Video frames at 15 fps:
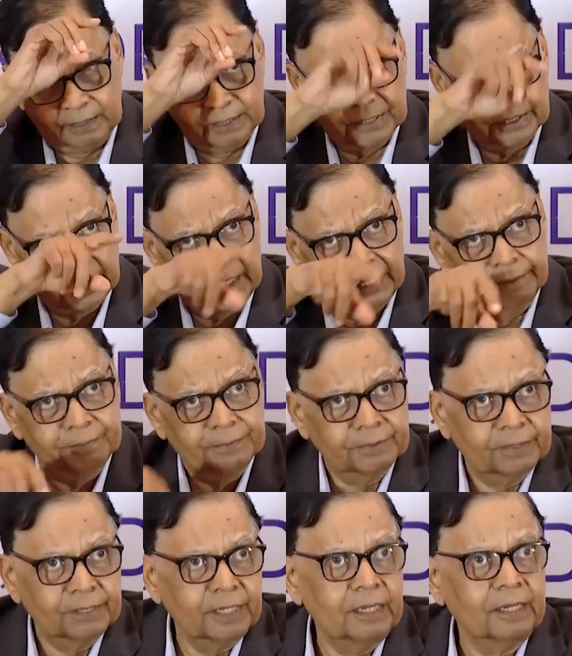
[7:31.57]

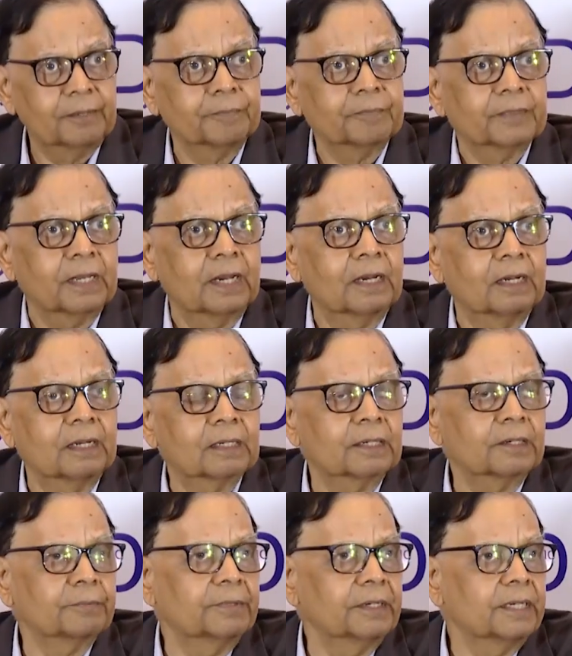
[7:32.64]
describe the
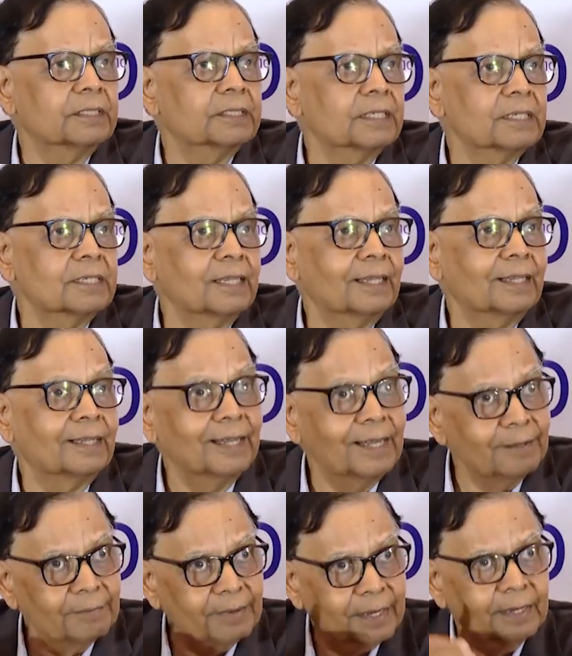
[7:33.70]
recommendations that
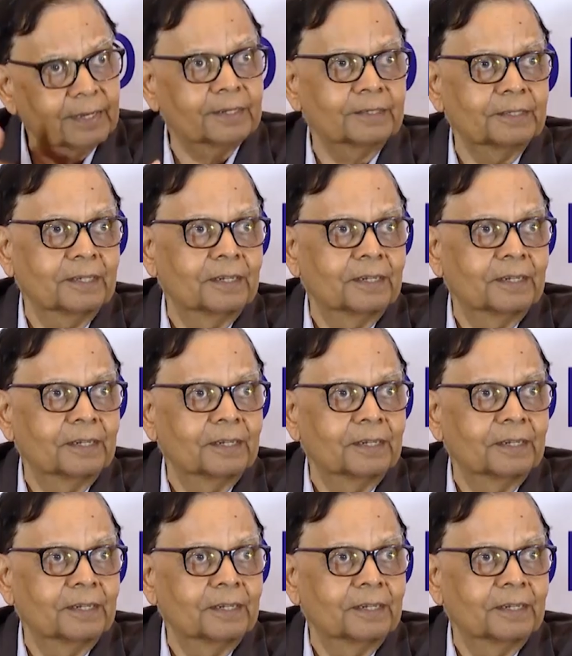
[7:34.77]
they made